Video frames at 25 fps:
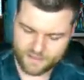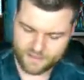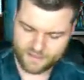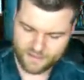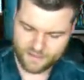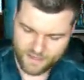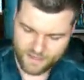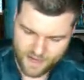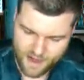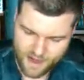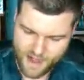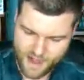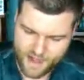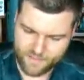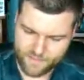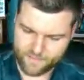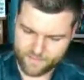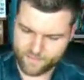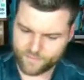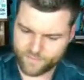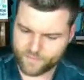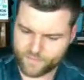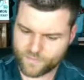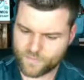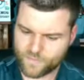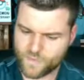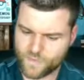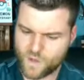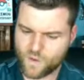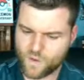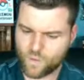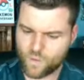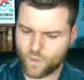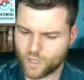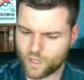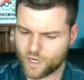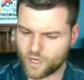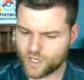All right,
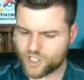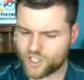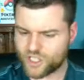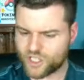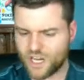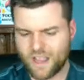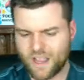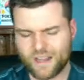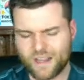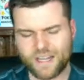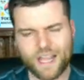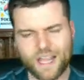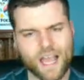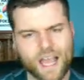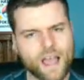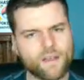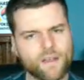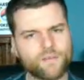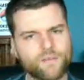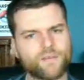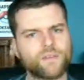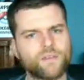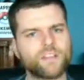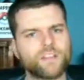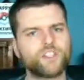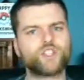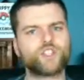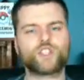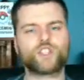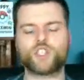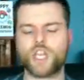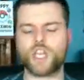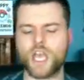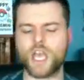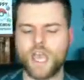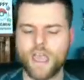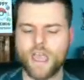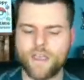we're going to start it off and
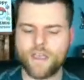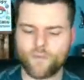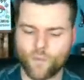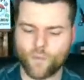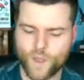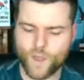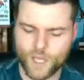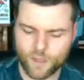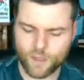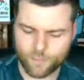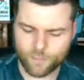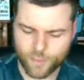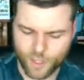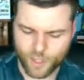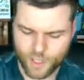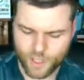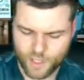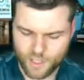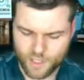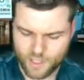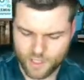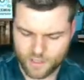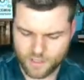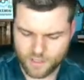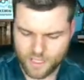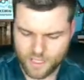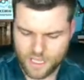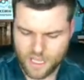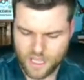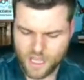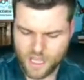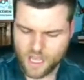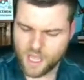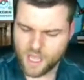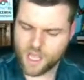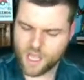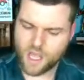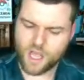see if we can pull
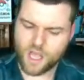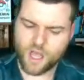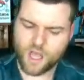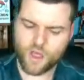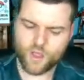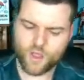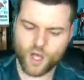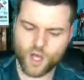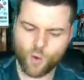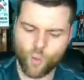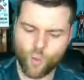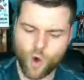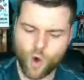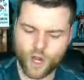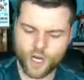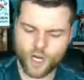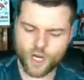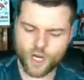the one and